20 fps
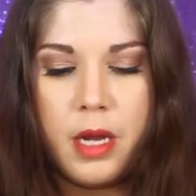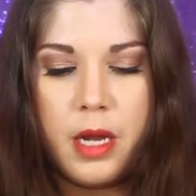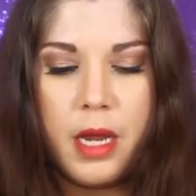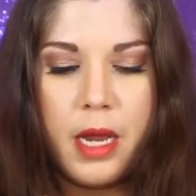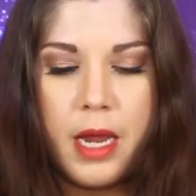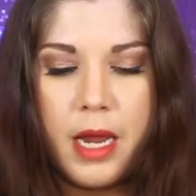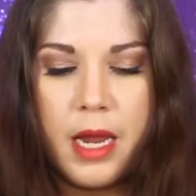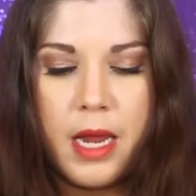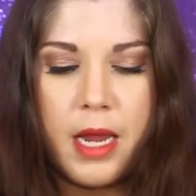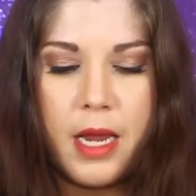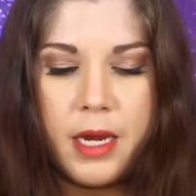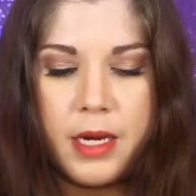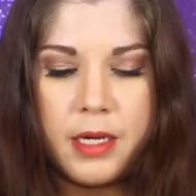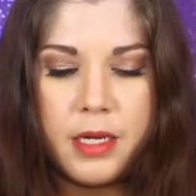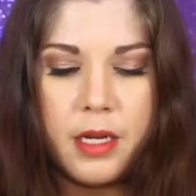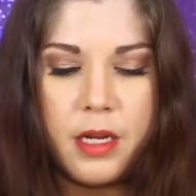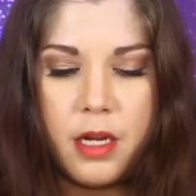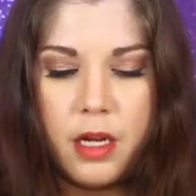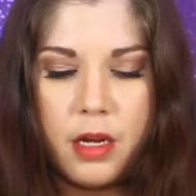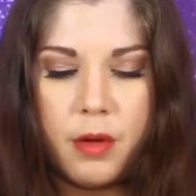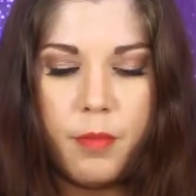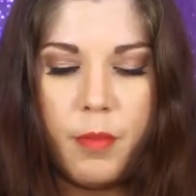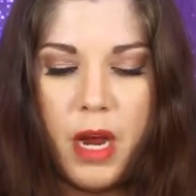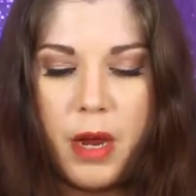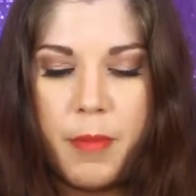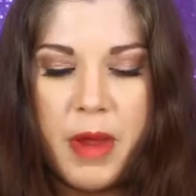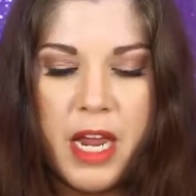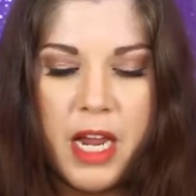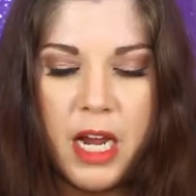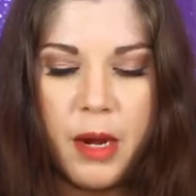And
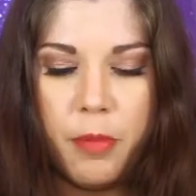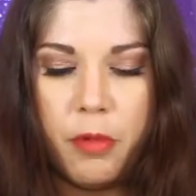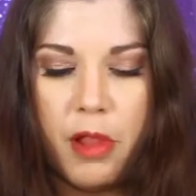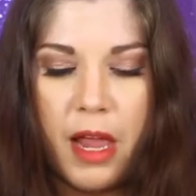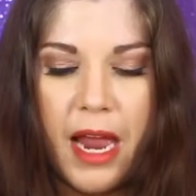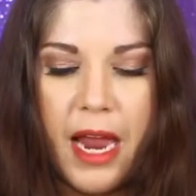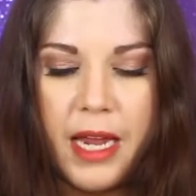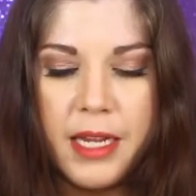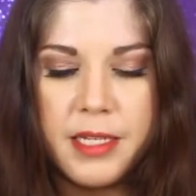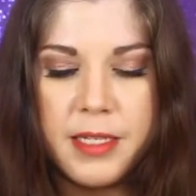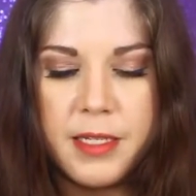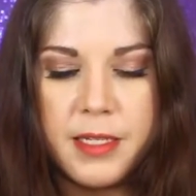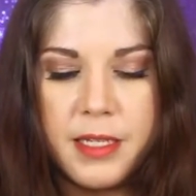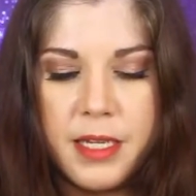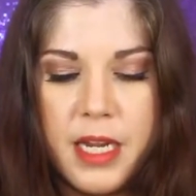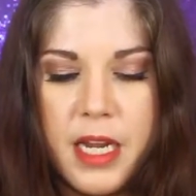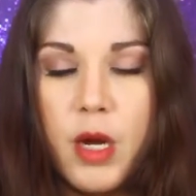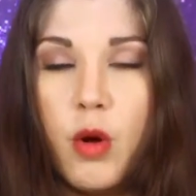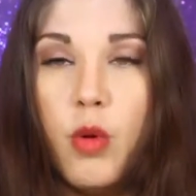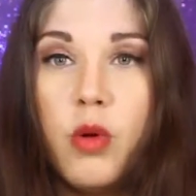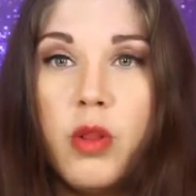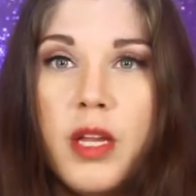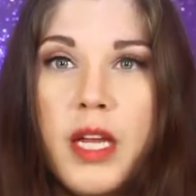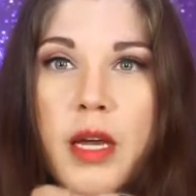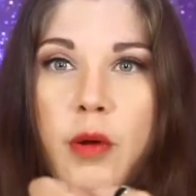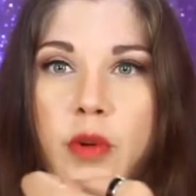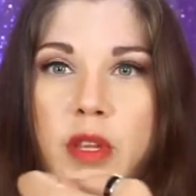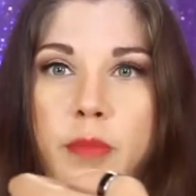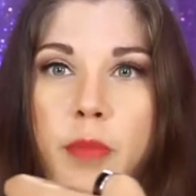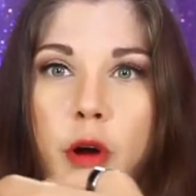my makeup lasts
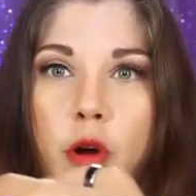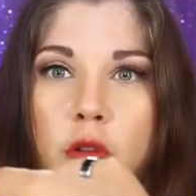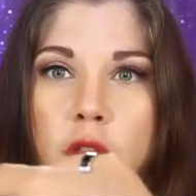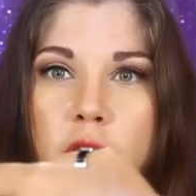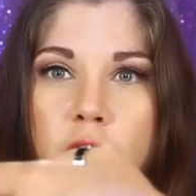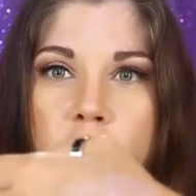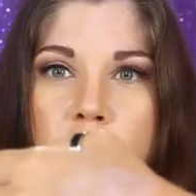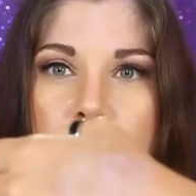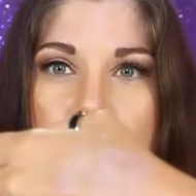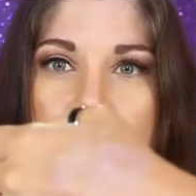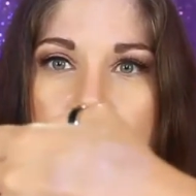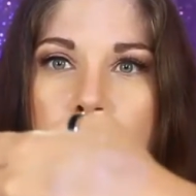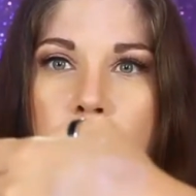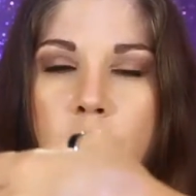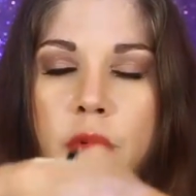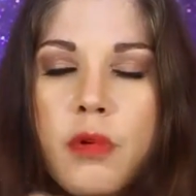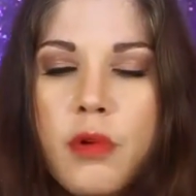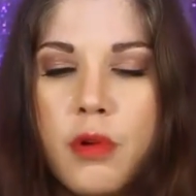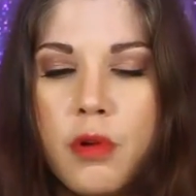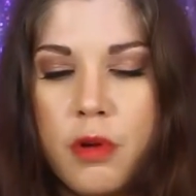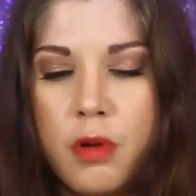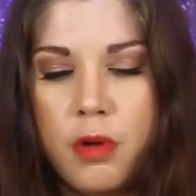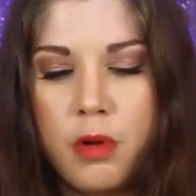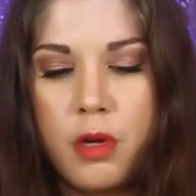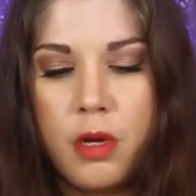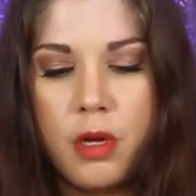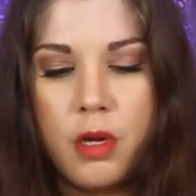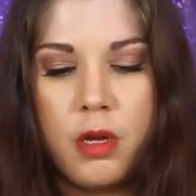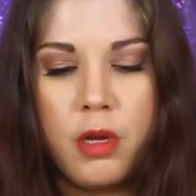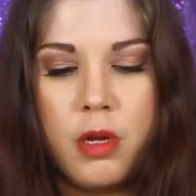equally with both of them.
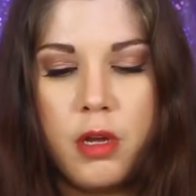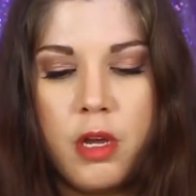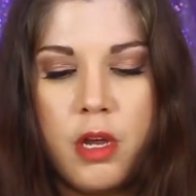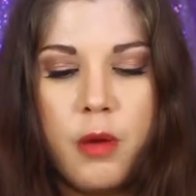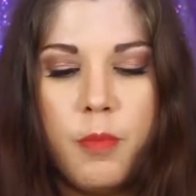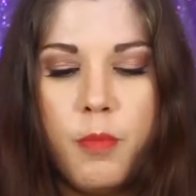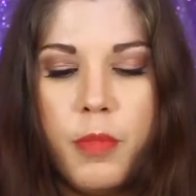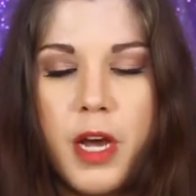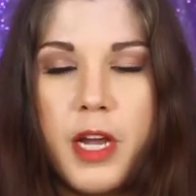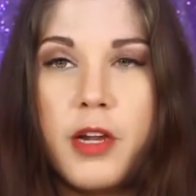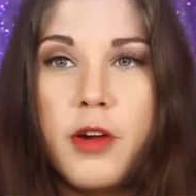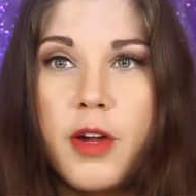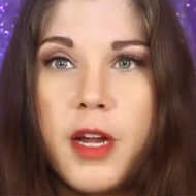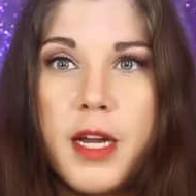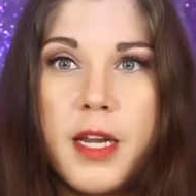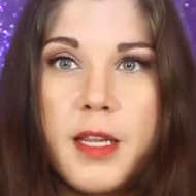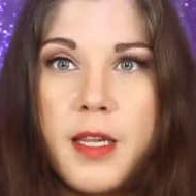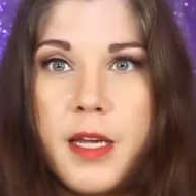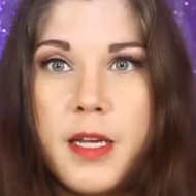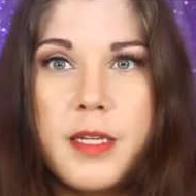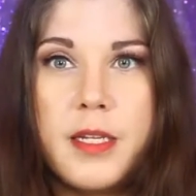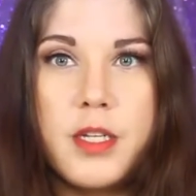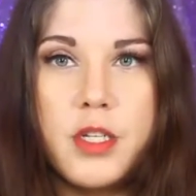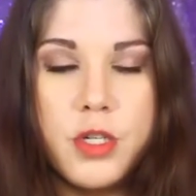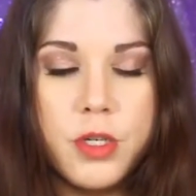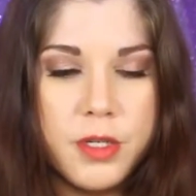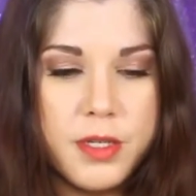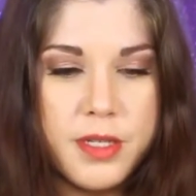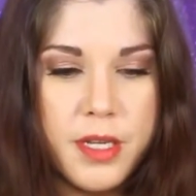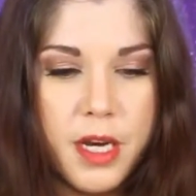But you're getting the
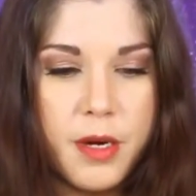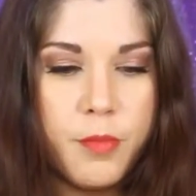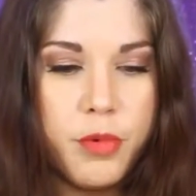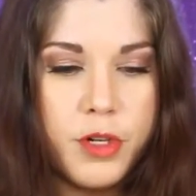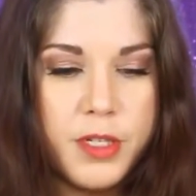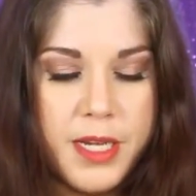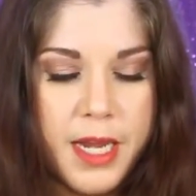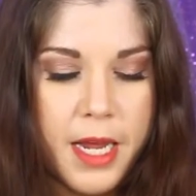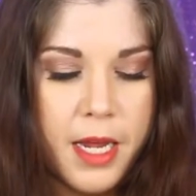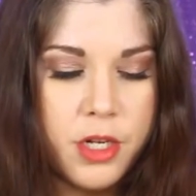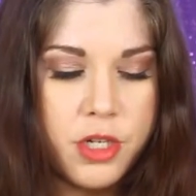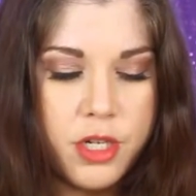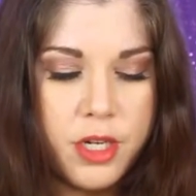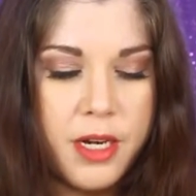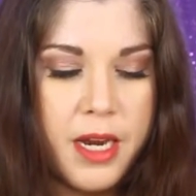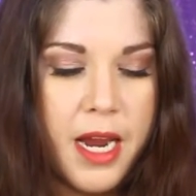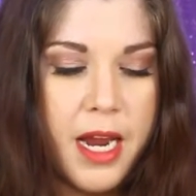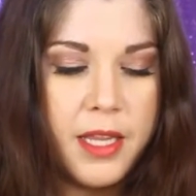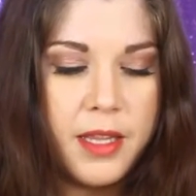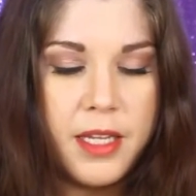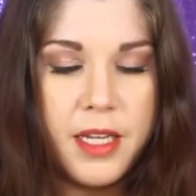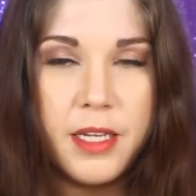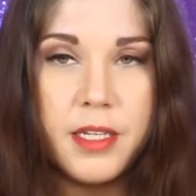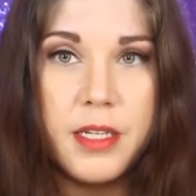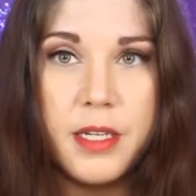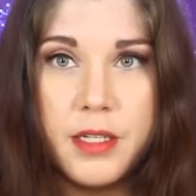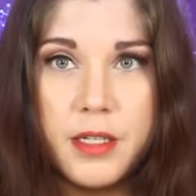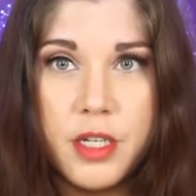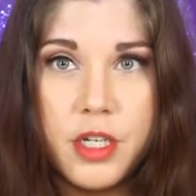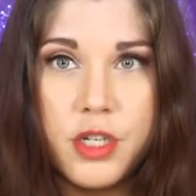additional sun protection and the
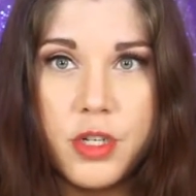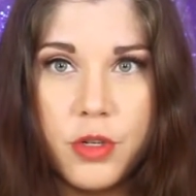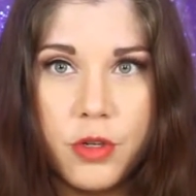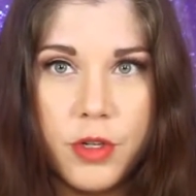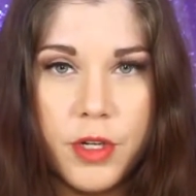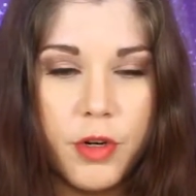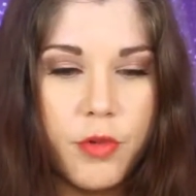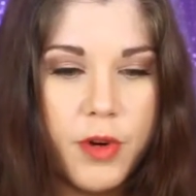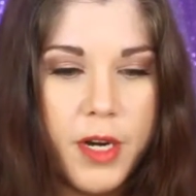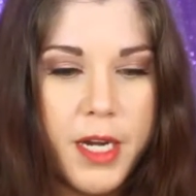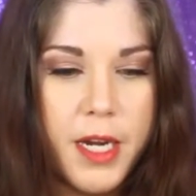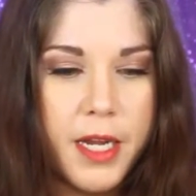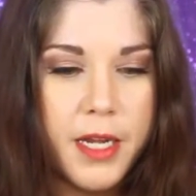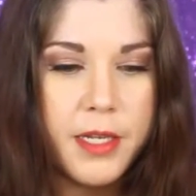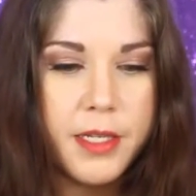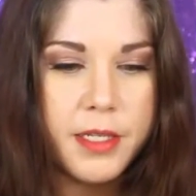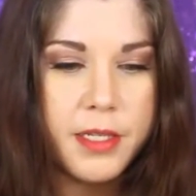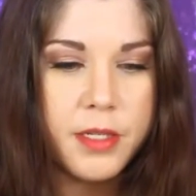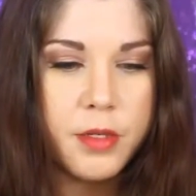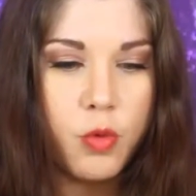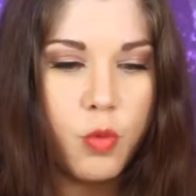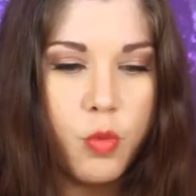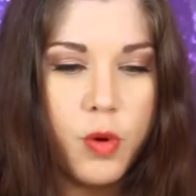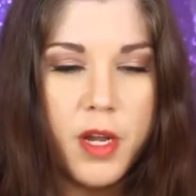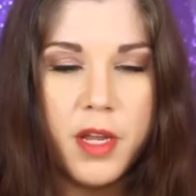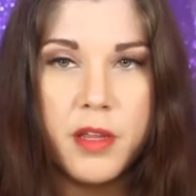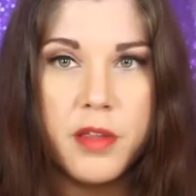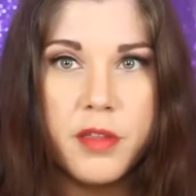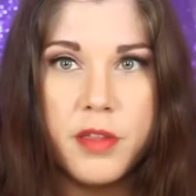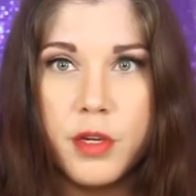additional ingredients
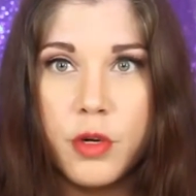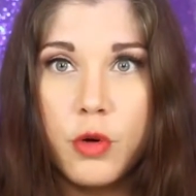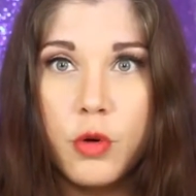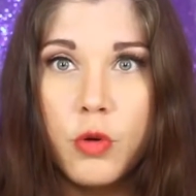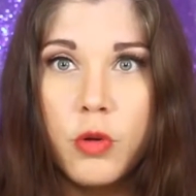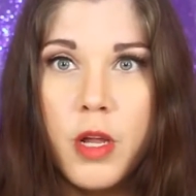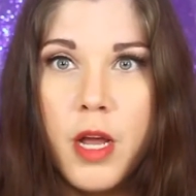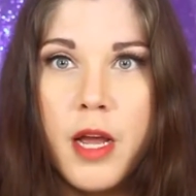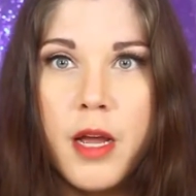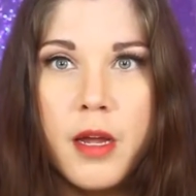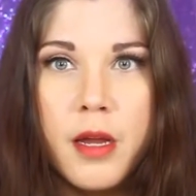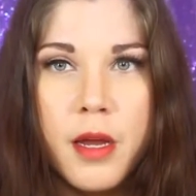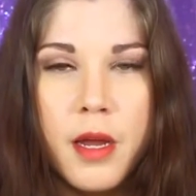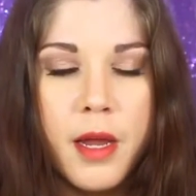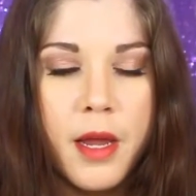with the Coola.